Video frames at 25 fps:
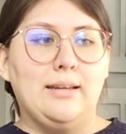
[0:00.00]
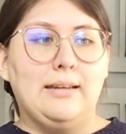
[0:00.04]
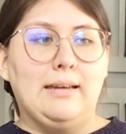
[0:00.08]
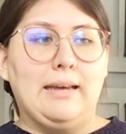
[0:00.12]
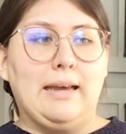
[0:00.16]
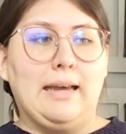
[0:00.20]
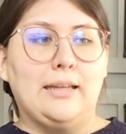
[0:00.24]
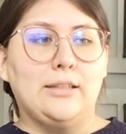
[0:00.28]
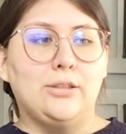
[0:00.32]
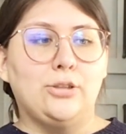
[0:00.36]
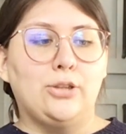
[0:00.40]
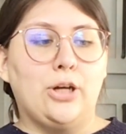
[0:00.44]

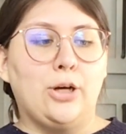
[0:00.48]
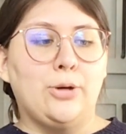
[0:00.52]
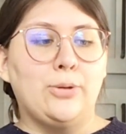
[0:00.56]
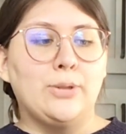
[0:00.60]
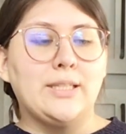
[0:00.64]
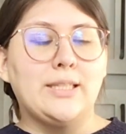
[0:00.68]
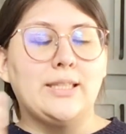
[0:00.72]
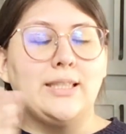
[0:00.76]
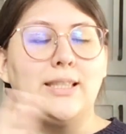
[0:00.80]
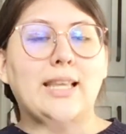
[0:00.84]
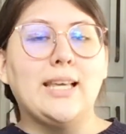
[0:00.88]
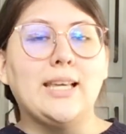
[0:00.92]
And so I was
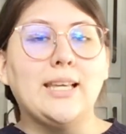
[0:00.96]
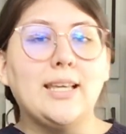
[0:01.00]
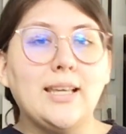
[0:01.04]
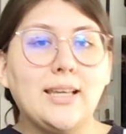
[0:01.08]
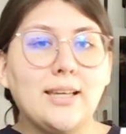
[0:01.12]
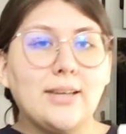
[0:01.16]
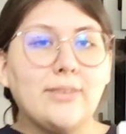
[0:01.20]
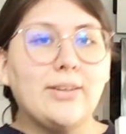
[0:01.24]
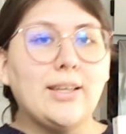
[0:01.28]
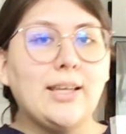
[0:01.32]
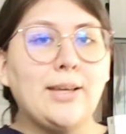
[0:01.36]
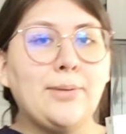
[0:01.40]
thinking
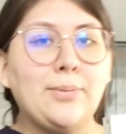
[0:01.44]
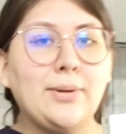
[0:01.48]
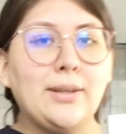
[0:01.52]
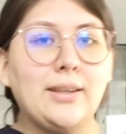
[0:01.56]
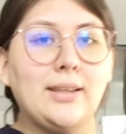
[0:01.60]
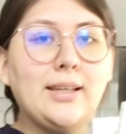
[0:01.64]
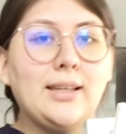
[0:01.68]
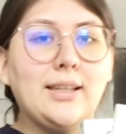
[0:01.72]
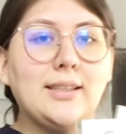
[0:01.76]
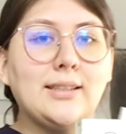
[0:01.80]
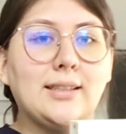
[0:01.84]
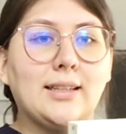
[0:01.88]
of keeping
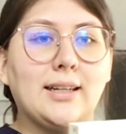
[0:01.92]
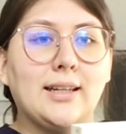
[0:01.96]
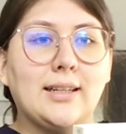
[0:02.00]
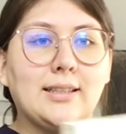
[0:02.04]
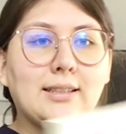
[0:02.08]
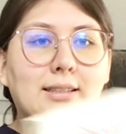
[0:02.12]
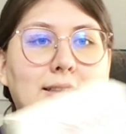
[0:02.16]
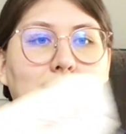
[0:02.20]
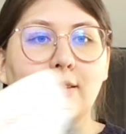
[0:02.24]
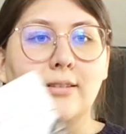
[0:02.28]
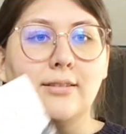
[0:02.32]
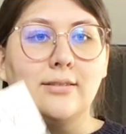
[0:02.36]
these, and it's
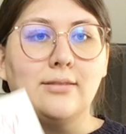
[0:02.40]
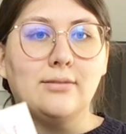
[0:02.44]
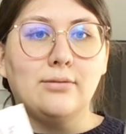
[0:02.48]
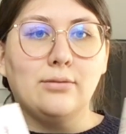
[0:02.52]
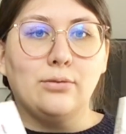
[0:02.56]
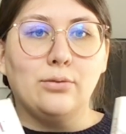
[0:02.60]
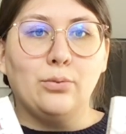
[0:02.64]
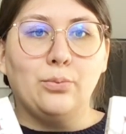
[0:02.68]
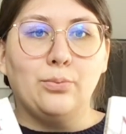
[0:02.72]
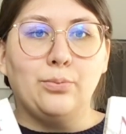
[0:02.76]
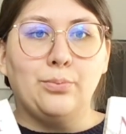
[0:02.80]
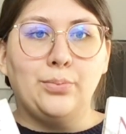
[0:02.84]
the
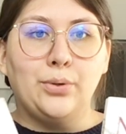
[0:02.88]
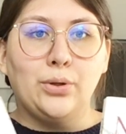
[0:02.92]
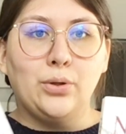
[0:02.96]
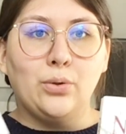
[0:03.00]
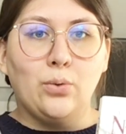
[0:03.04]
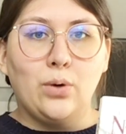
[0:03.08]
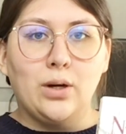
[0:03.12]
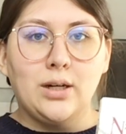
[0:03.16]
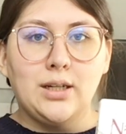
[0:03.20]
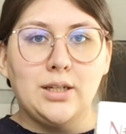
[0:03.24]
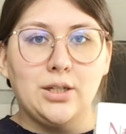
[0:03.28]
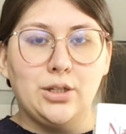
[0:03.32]
book
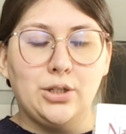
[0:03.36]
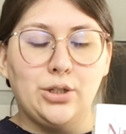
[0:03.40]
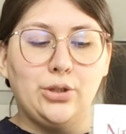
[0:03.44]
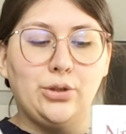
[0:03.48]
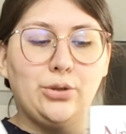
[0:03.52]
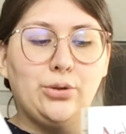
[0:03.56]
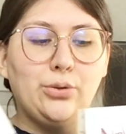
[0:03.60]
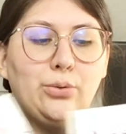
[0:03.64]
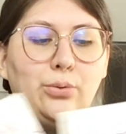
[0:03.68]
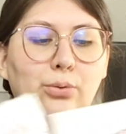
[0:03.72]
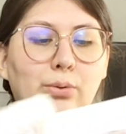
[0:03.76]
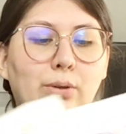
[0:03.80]
1 and
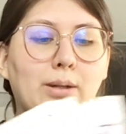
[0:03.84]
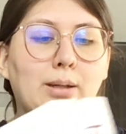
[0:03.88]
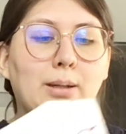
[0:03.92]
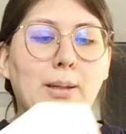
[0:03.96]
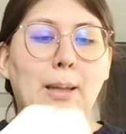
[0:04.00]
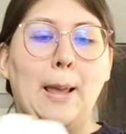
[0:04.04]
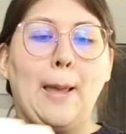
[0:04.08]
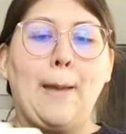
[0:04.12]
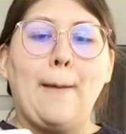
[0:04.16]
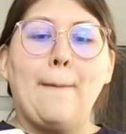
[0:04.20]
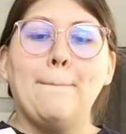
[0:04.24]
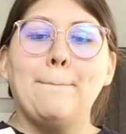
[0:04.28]
2.
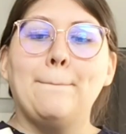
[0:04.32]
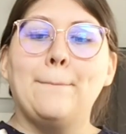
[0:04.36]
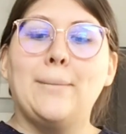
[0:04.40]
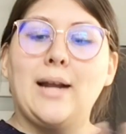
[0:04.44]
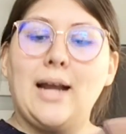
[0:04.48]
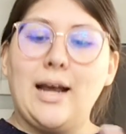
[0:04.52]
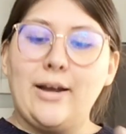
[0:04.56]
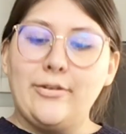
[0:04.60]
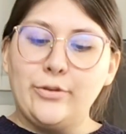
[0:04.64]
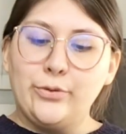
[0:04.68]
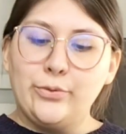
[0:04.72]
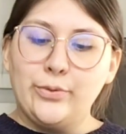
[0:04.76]
But I
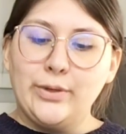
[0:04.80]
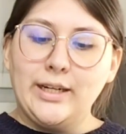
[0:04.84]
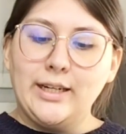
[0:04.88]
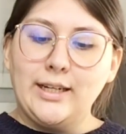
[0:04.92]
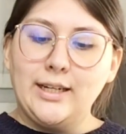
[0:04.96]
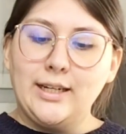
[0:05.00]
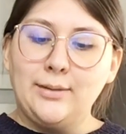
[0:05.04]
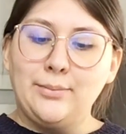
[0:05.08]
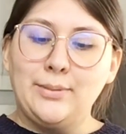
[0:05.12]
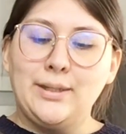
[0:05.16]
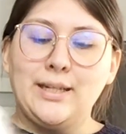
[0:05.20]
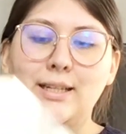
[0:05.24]
have to read
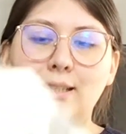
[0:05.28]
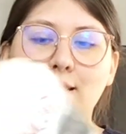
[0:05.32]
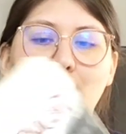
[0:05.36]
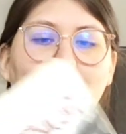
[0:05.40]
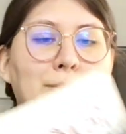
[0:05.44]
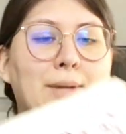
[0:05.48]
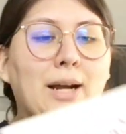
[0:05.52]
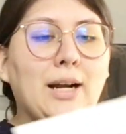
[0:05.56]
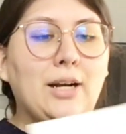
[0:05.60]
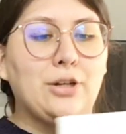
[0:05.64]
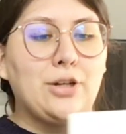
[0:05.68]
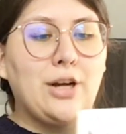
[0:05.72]
it because I'm
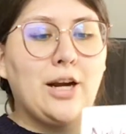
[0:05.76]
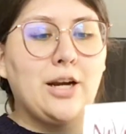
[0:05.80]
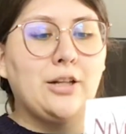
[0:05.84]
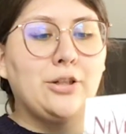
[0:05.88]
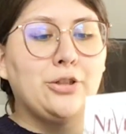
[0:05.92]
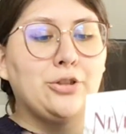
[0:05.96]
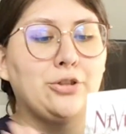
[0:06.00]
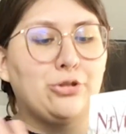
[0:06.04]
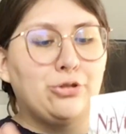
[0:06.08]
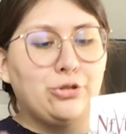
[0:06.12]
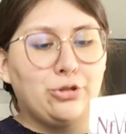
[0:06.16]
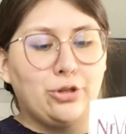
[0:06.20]
not
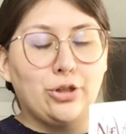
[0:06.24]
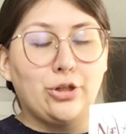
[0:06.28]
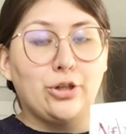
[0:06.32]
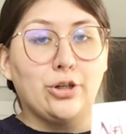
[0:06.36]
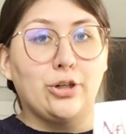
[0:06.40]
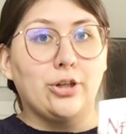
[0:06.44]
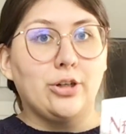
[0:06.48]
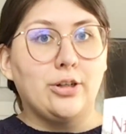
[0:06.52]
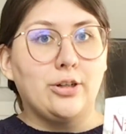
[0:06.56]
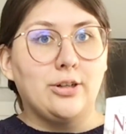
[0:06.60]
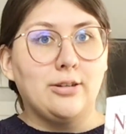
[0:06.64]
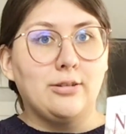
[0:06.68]
entirely
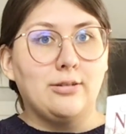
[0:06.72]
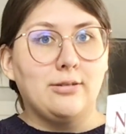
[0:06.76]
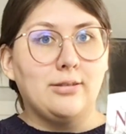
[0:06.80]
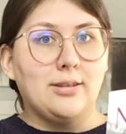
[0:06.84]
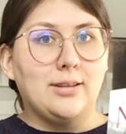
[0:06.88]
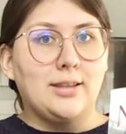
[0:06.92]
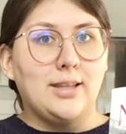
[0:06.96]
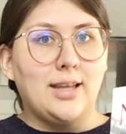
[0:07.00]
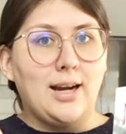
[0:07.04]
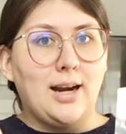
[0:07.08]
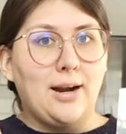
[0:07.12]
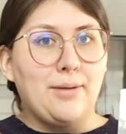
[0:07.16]
sure
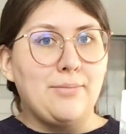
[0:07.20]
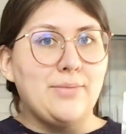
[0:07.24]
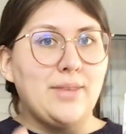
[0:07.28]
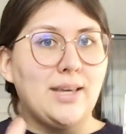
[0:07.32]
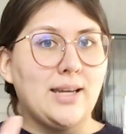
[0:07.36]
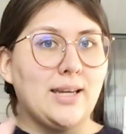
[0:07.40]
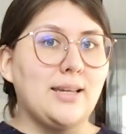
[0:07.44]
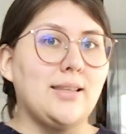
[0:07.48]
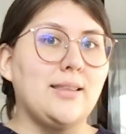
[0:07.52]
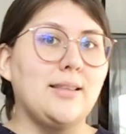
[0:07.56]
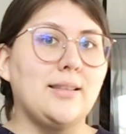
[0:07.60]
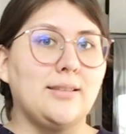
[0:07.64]
that I'm
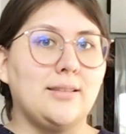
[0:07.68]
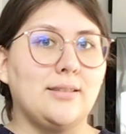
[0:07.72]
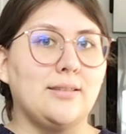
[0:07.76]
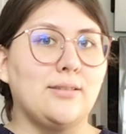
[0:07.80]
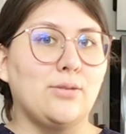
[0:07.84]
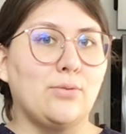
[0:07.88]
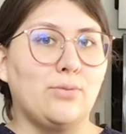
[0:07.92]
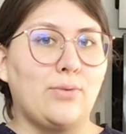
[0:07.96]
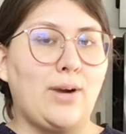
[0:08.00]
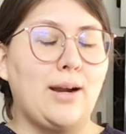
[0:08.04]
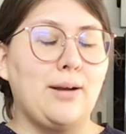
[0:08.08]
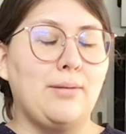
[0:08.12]
thinking this is the
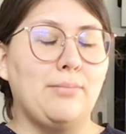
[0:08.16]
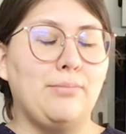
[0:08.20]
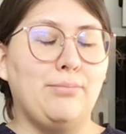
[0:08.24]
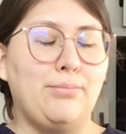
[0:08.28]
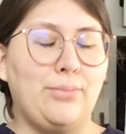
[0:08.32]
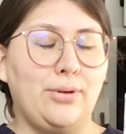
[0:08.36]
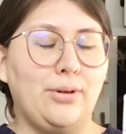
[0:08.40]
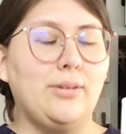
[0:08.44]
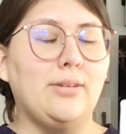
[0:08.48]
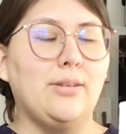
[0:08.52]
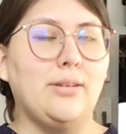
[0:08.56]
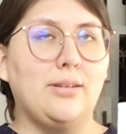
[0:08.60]
right
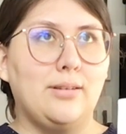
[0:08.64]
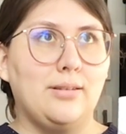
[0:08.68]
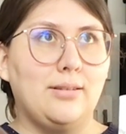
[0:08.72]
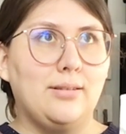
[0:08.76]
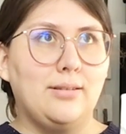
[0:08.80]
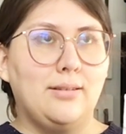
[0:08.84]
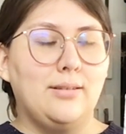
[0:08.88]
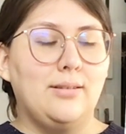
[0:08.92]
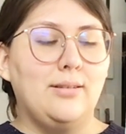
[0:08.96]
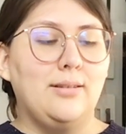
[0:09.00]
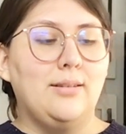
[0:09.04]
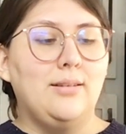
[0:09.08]
book
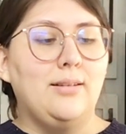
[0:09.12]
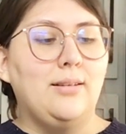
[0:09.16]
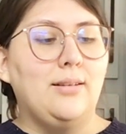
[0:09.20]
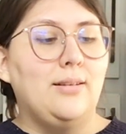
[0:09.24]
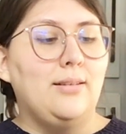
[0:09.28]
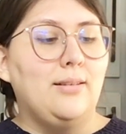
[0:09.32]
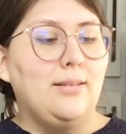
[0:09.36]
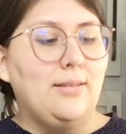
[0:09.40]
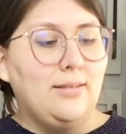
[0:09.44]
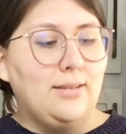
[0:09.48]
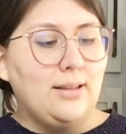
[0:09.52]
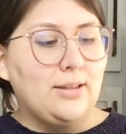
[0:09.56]

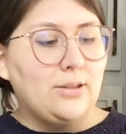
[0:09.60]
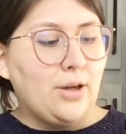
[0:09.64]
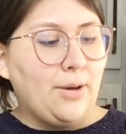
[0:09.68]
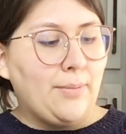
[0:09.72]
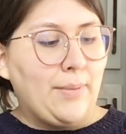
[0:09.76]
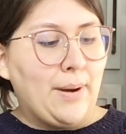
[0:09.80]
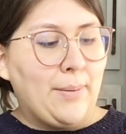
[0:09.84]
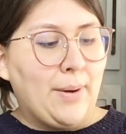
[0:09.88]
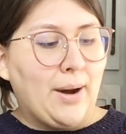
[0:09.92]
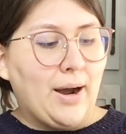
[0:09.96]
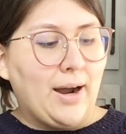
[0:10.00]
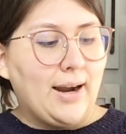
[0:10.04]
that's on
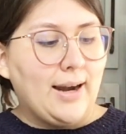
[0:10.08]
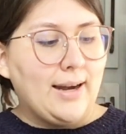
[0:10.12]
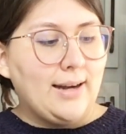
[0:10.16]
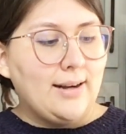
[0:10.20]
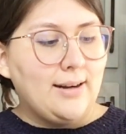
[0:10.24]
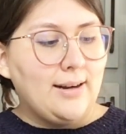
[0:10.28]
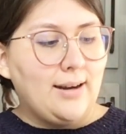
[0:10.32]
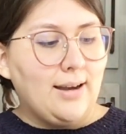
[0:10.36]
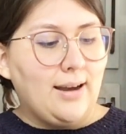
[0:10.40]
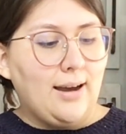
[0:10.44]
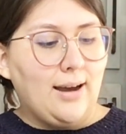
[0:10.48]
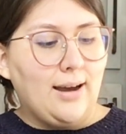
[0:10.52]
my
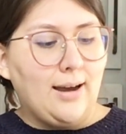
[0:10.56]
mind.